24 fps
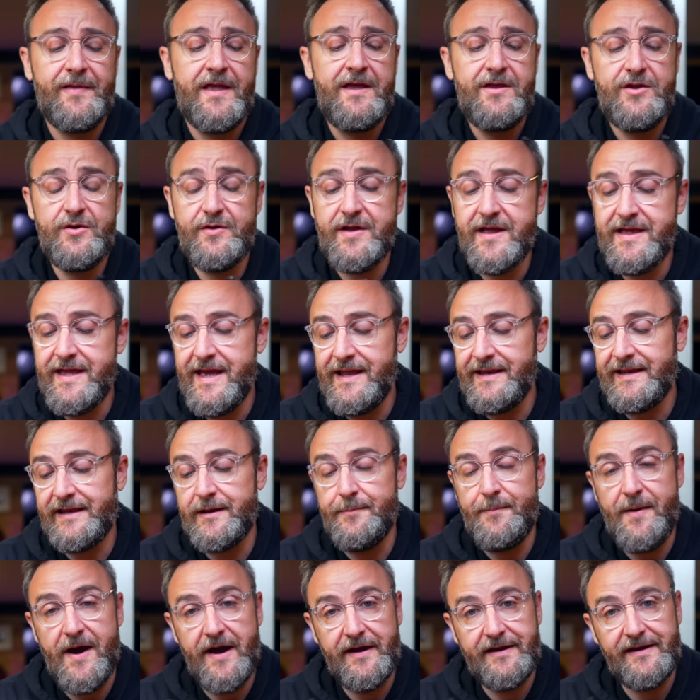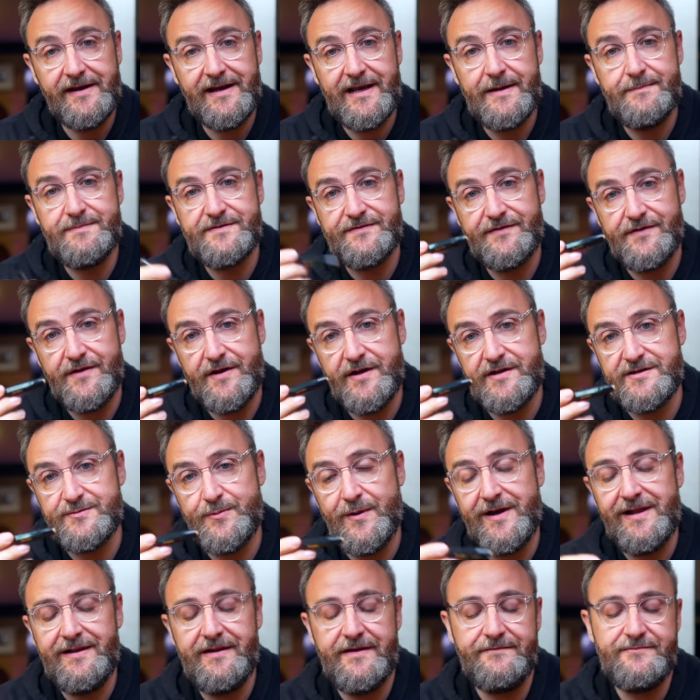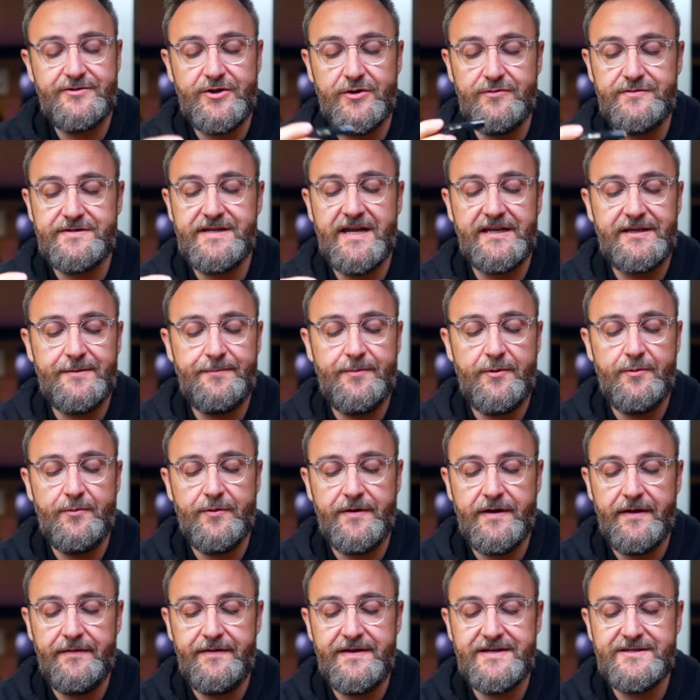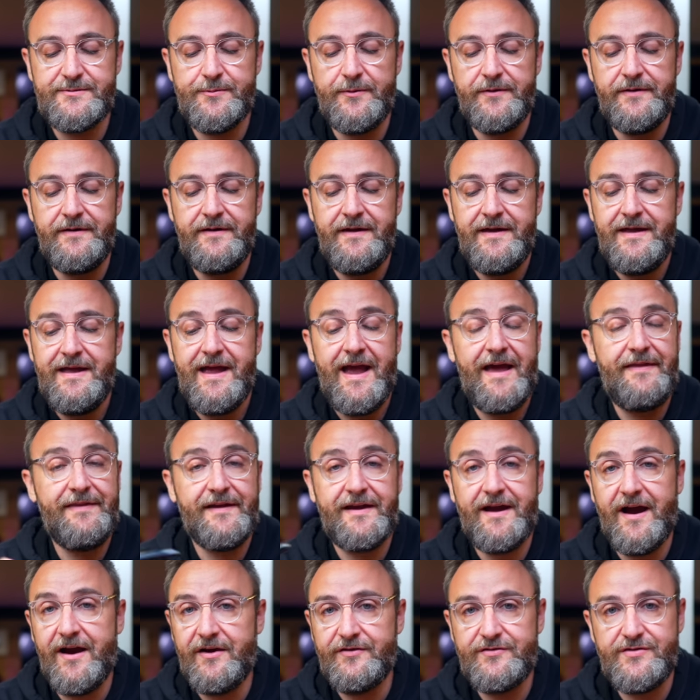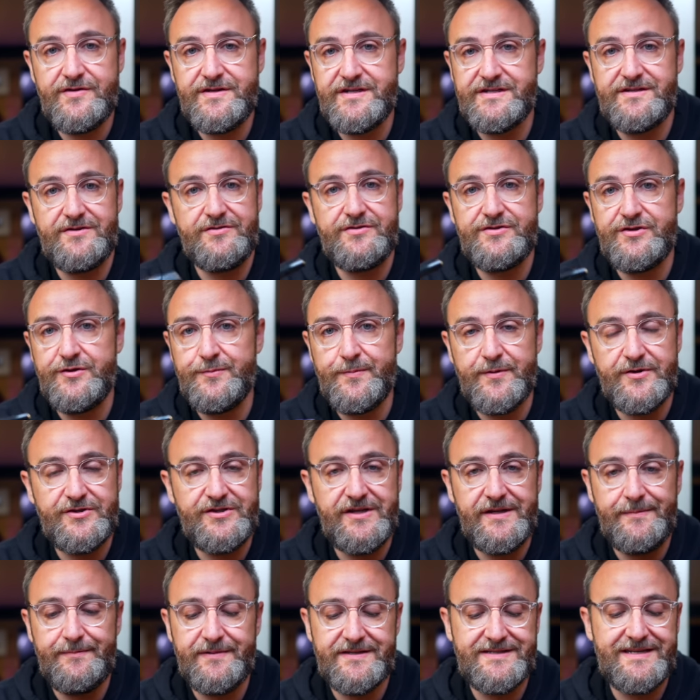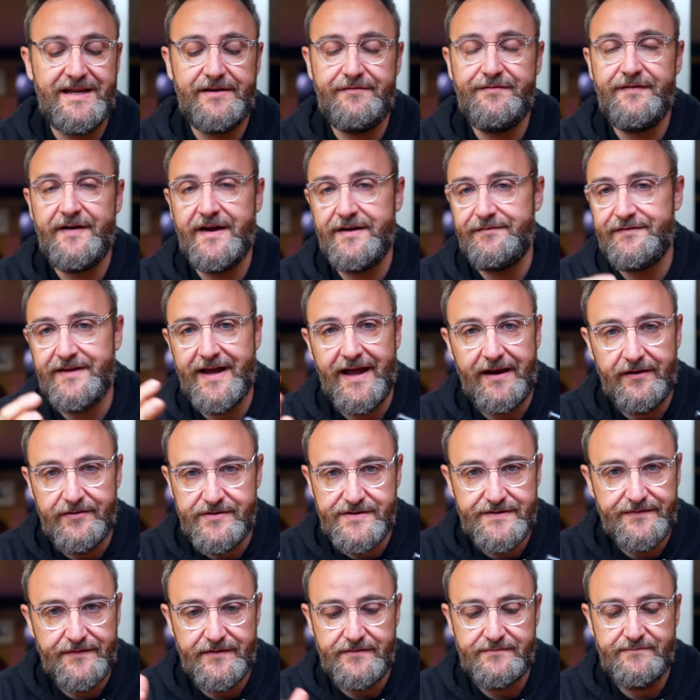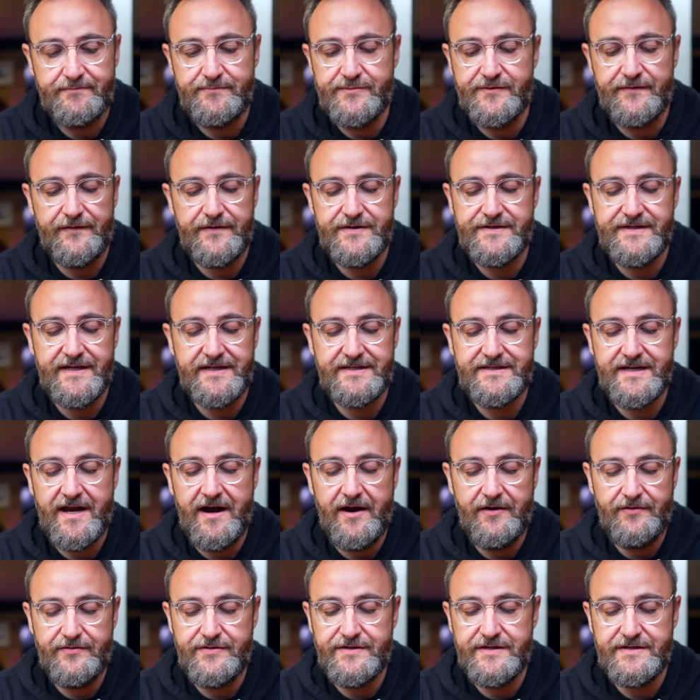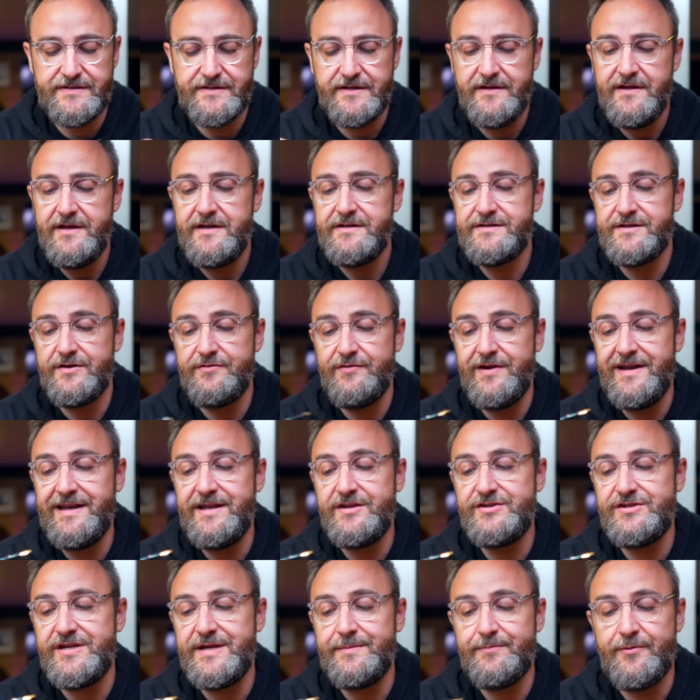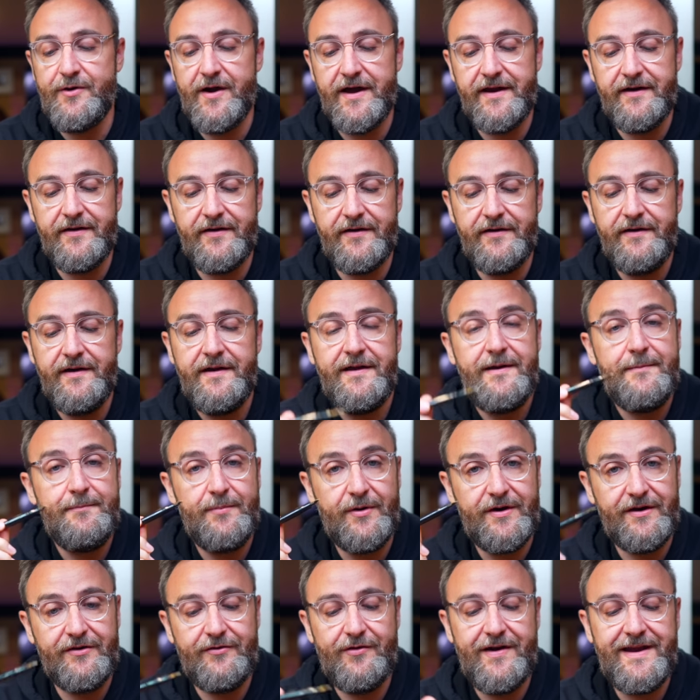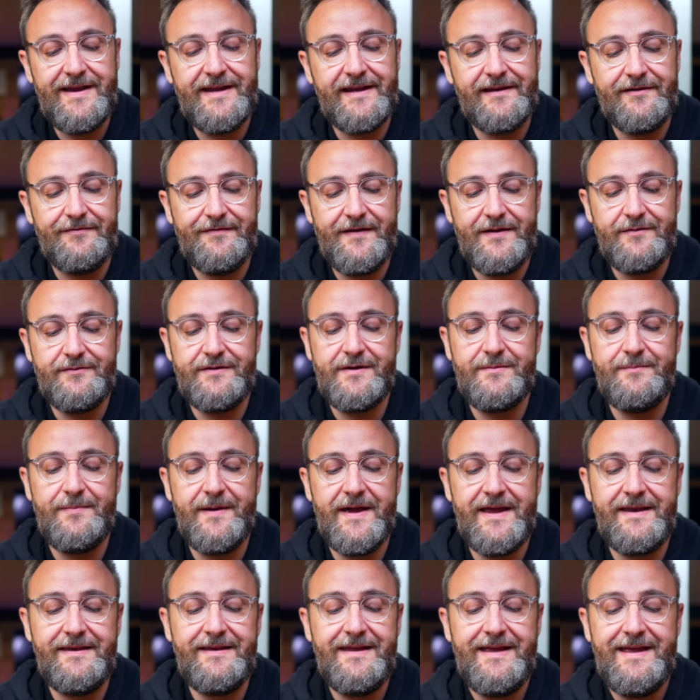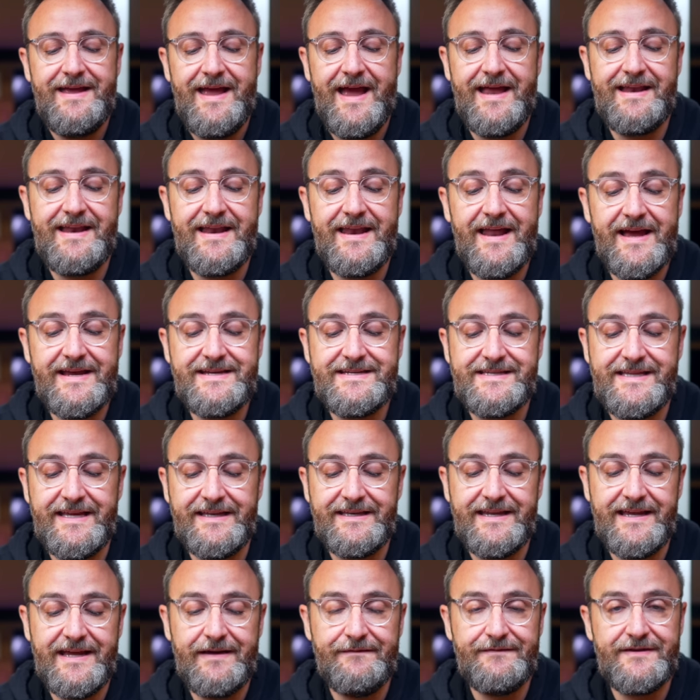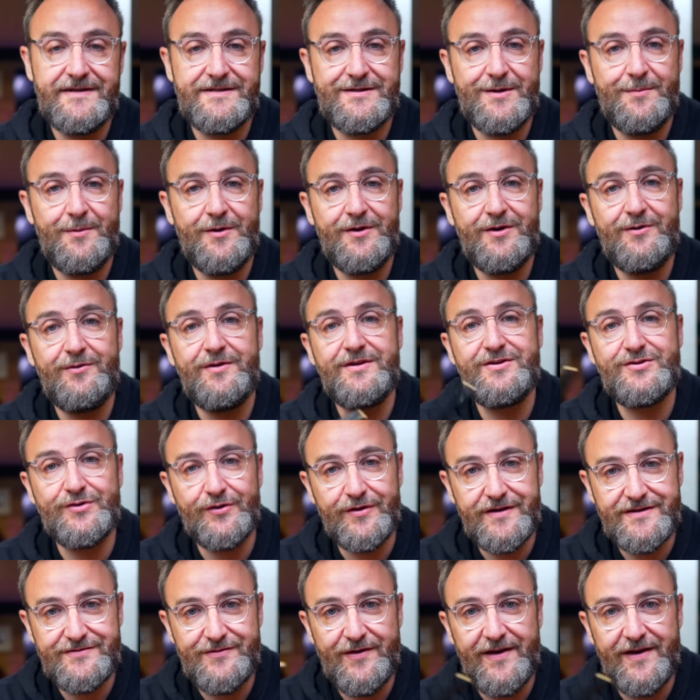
You can get little pocket clips for it as well. I chose not to put one on this one. And the cartridges are super cheap. It's like five dollars for, for six cartridges. So a really cheap writer, but a great little fountain pen and a nice thing to give to someone who enjoys